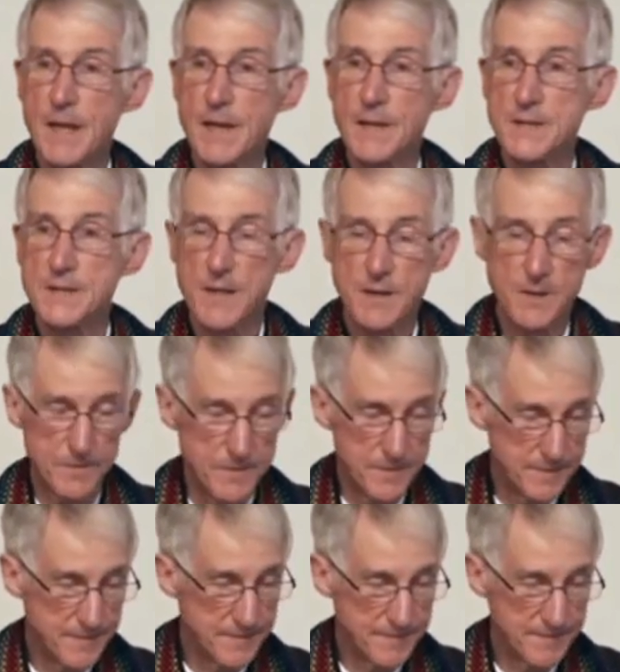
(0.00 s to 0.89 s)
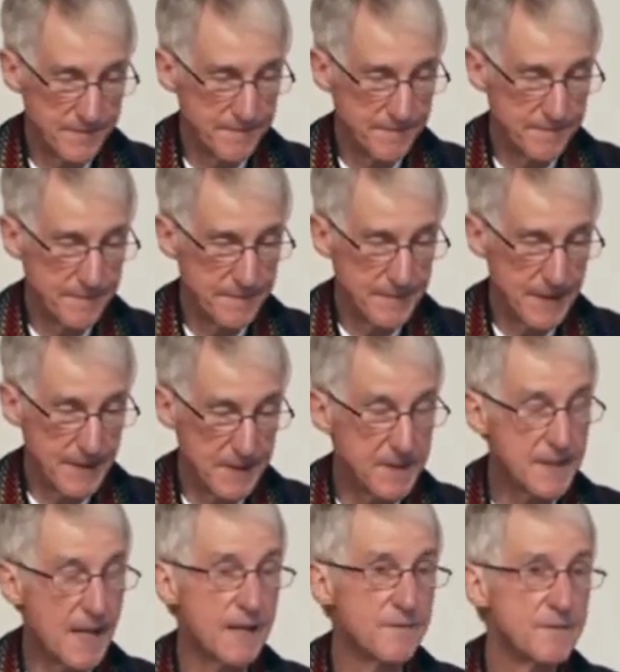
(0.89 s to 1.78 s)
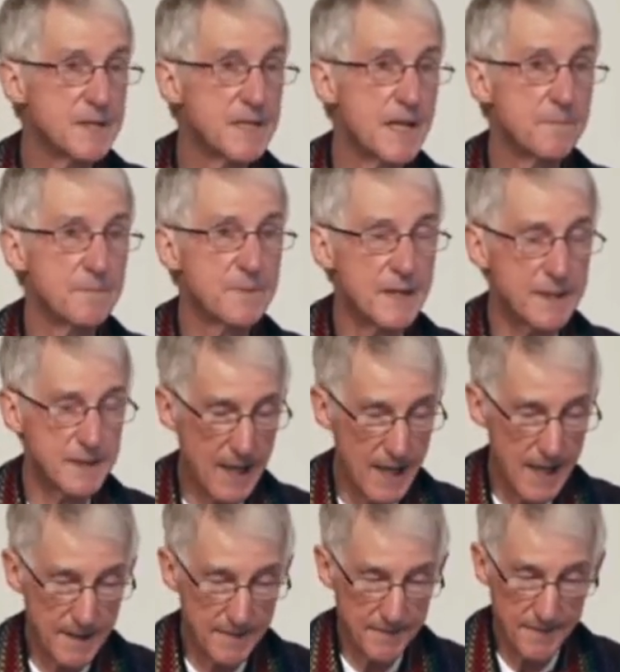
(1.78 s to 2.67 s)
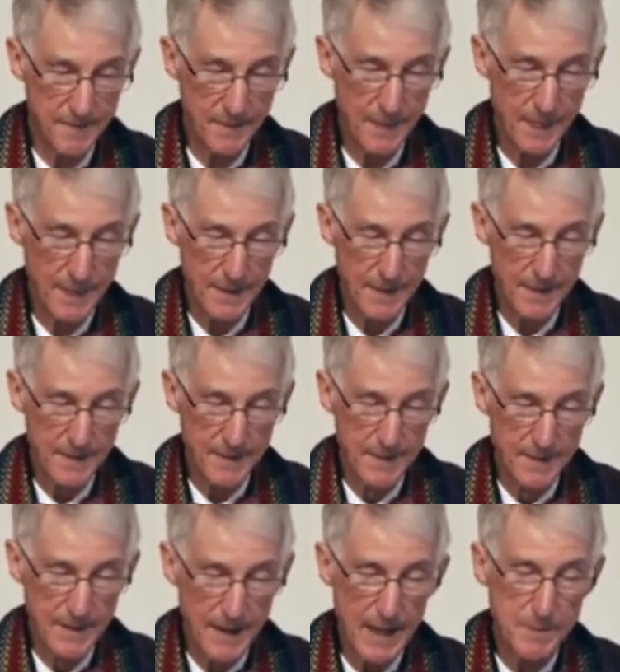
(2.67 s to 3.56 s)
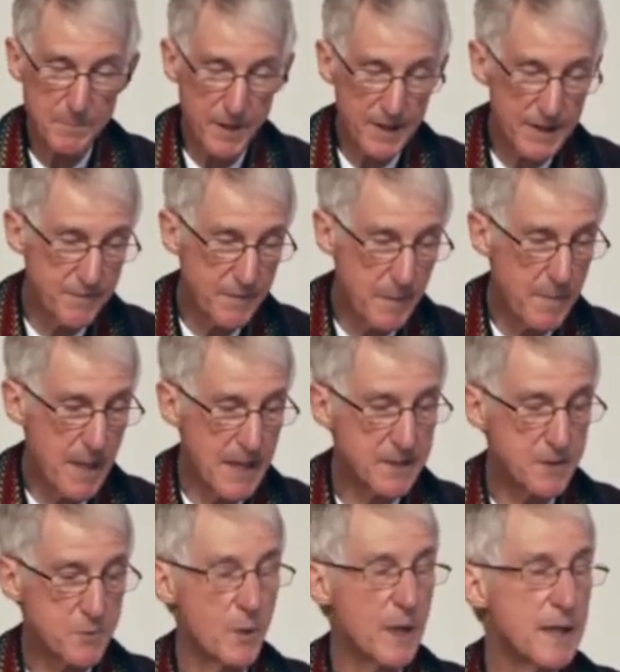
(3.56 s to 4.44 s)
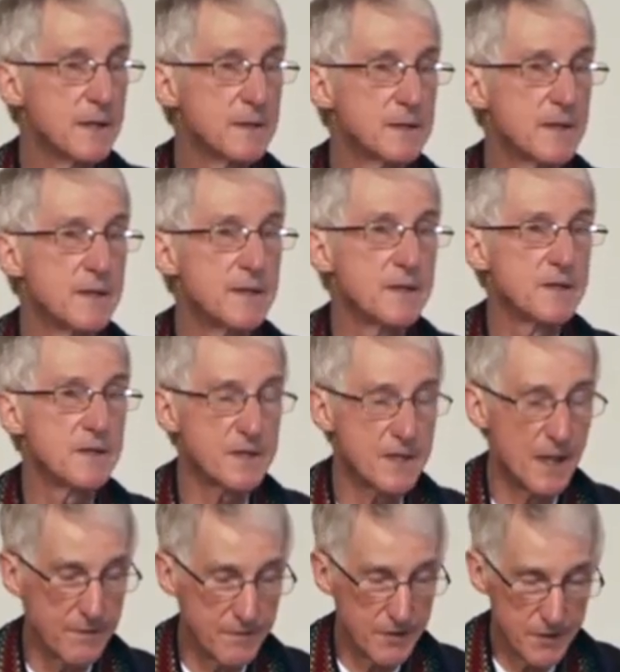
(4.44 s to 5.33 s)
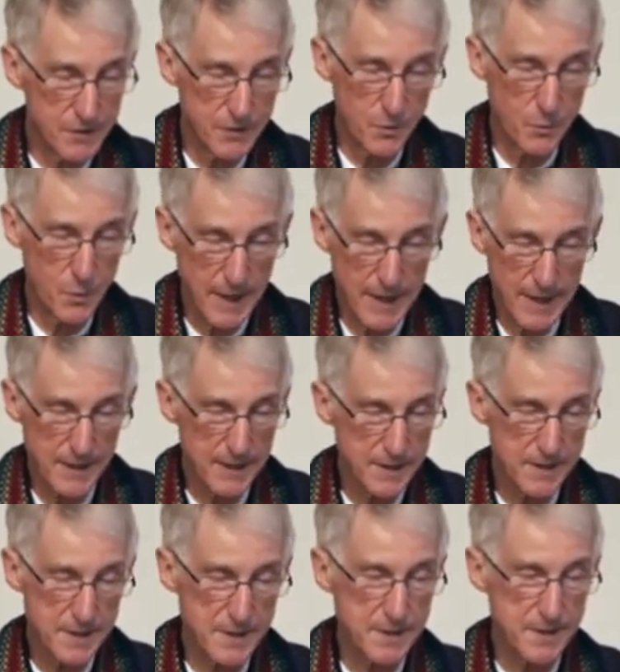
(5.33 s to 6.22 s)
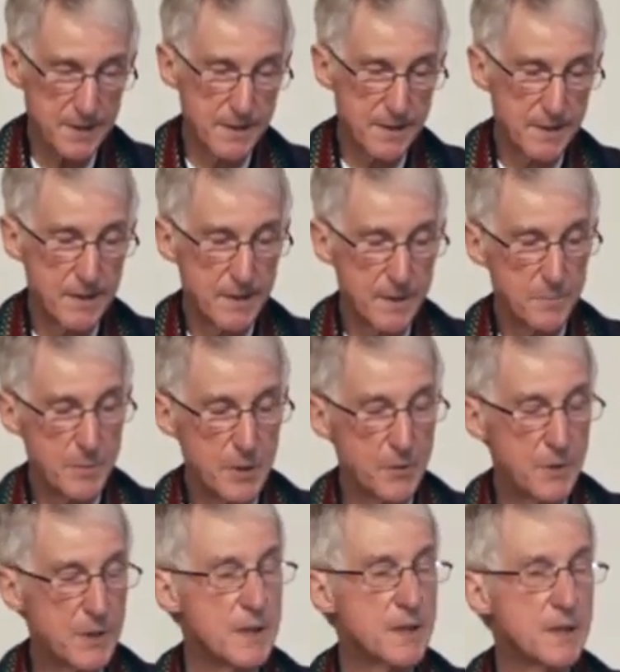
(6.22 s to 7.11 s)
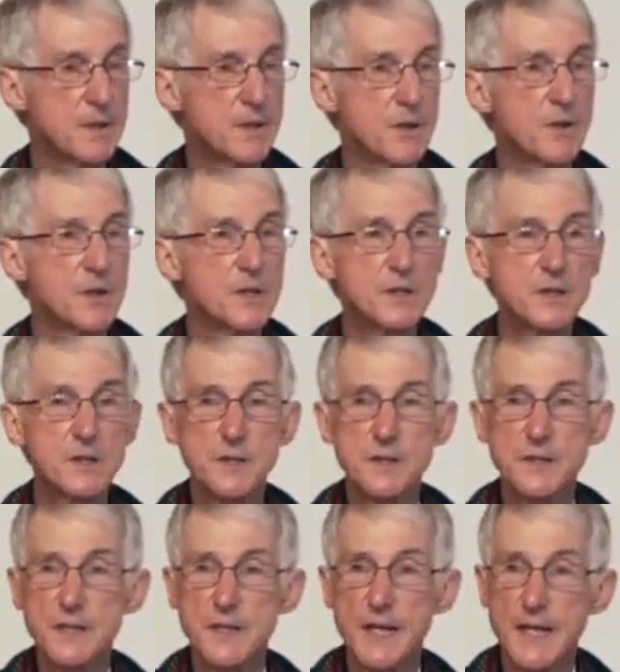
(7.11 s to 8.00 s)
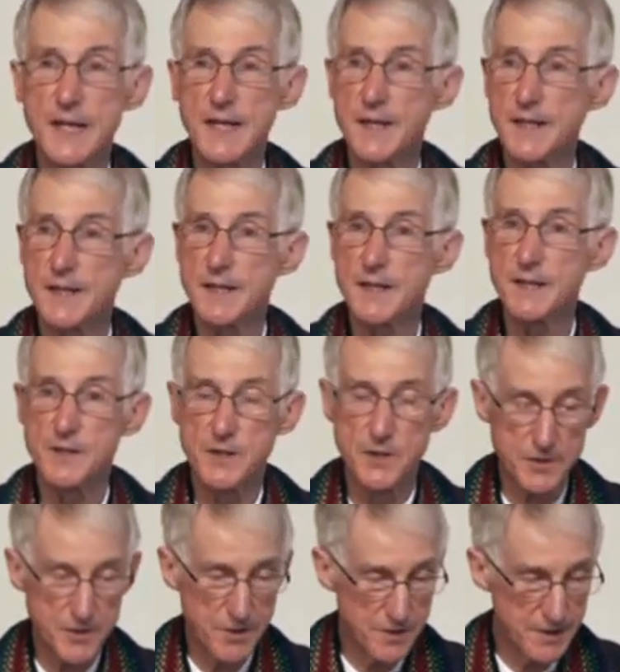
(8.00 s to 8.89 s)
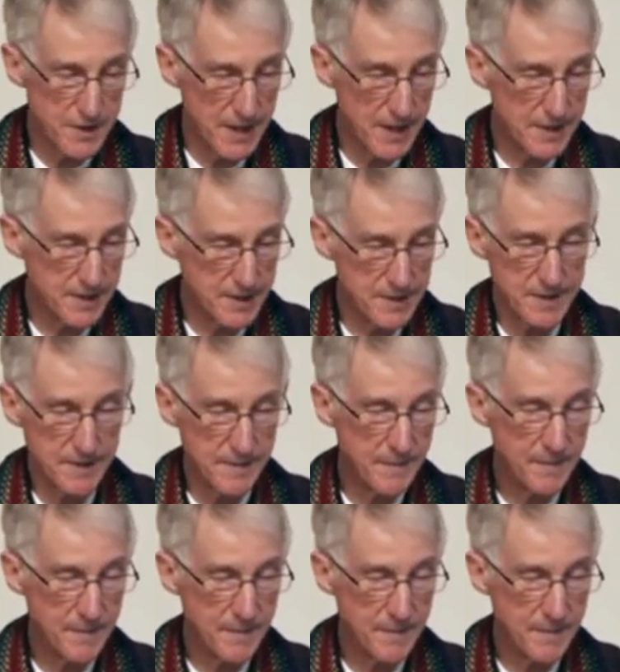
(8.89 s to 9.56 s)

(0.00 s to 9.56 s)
So, instead of attempting that, I believe the best way to discover the ways beauty nourishes and nurtures us